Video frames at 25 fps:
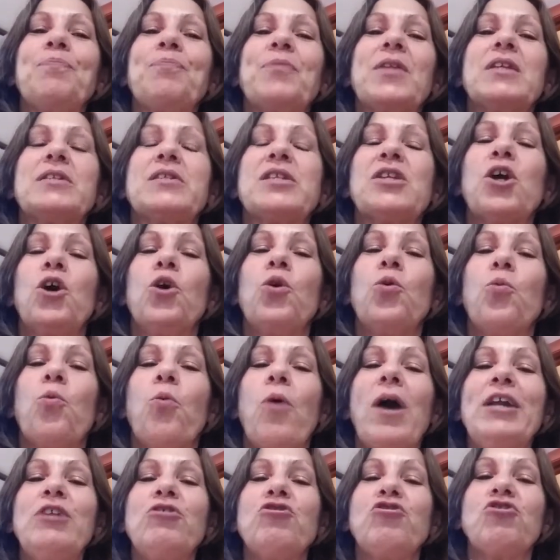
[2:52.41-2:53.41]
So
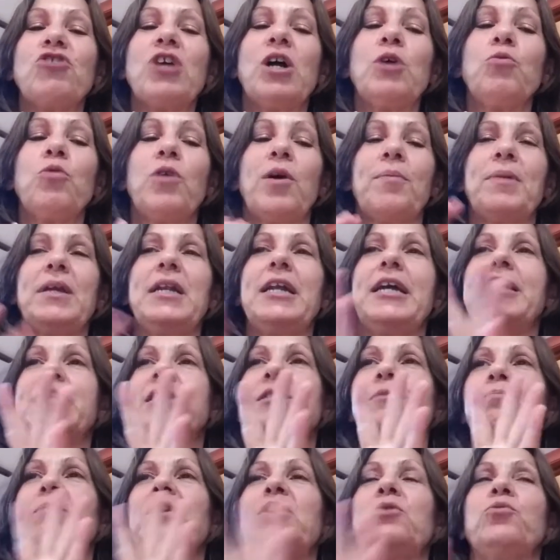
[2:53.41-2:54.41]
White Shell Woman has
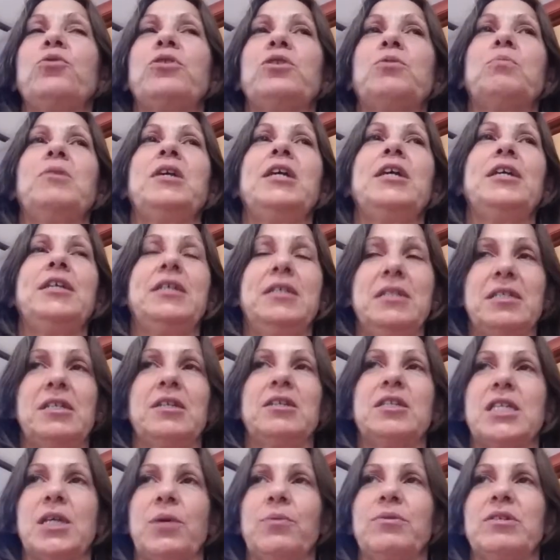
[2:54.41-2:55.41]
been with me
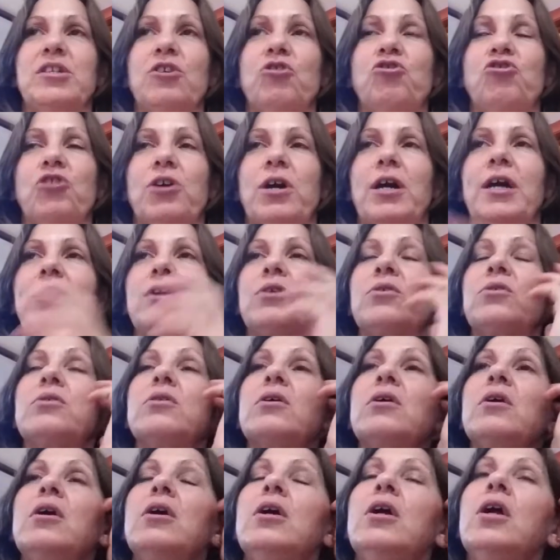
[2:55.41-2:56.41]
since I was a child.
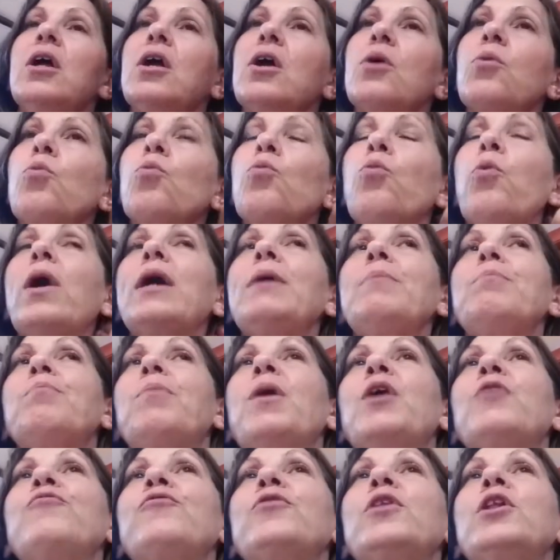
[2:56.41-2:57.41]
White
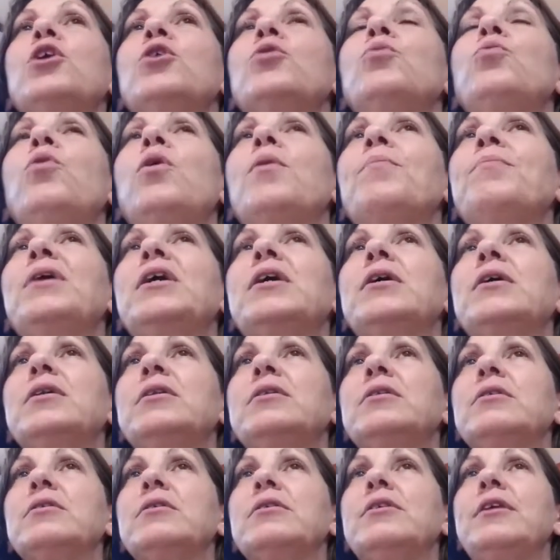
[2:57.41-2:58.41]
Buffalo
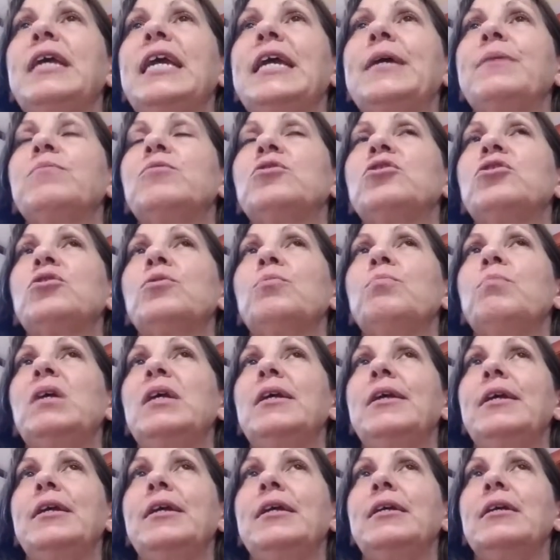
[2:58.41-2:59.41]
Woman came to
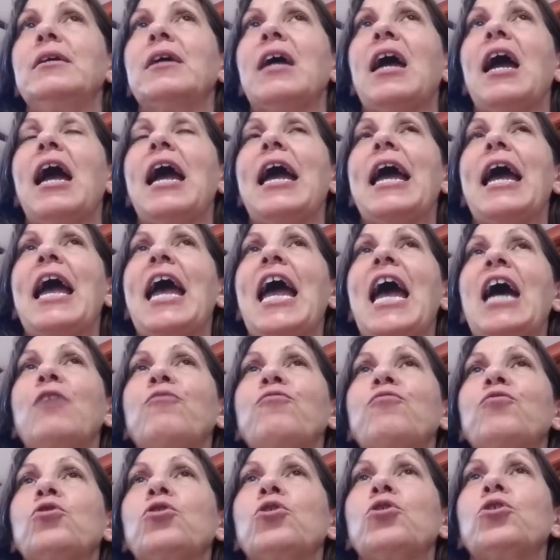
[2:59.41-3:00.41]
me
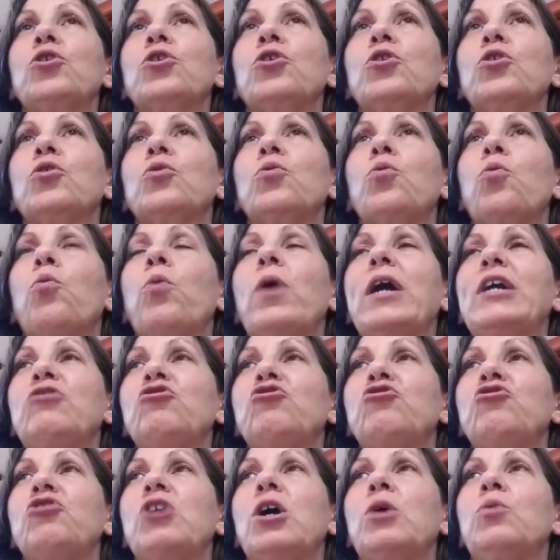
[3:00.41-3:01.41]
after White Shell